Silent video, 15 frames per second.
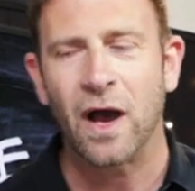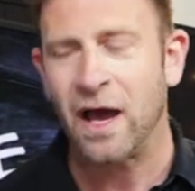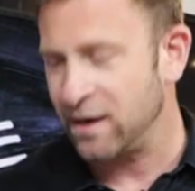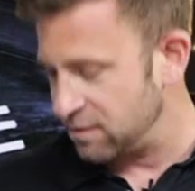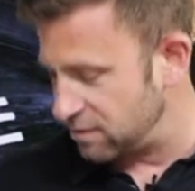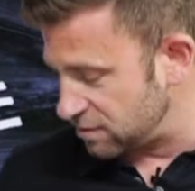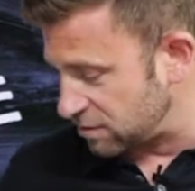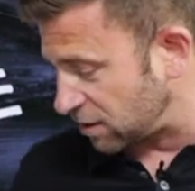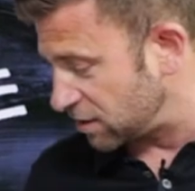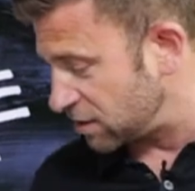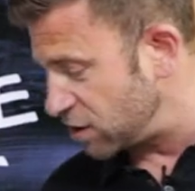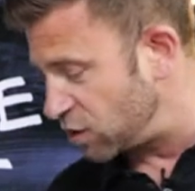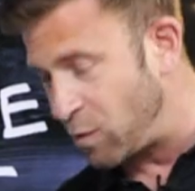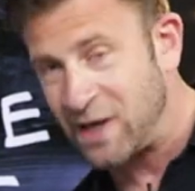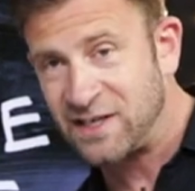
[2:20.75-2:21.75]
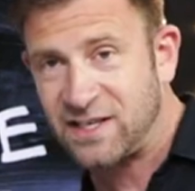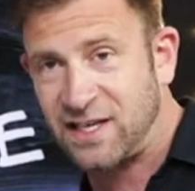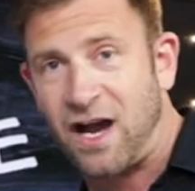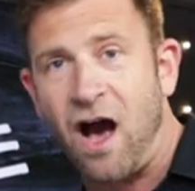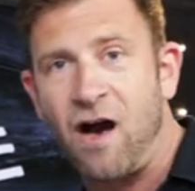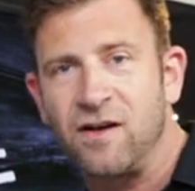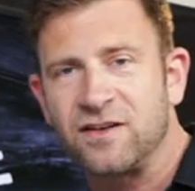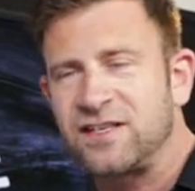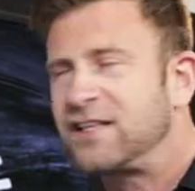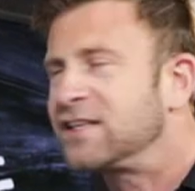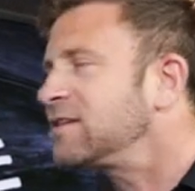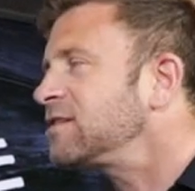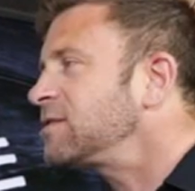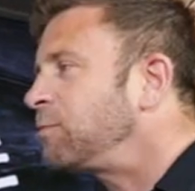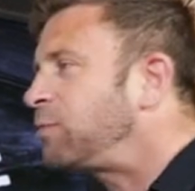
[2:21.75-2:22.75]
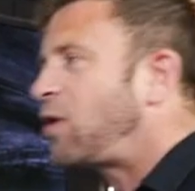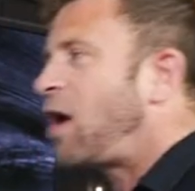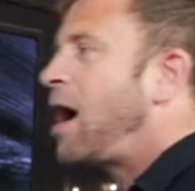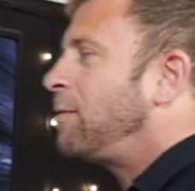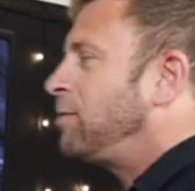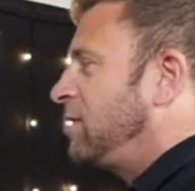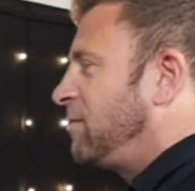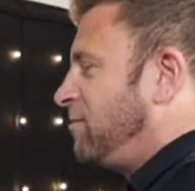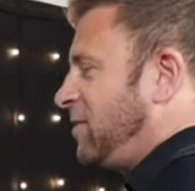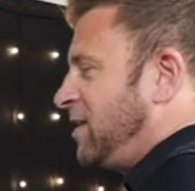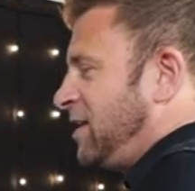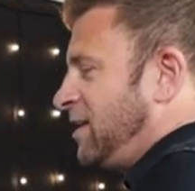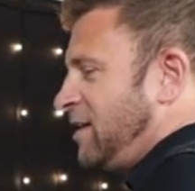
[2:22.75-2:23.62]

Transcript: And you went to college. See, this is a problem.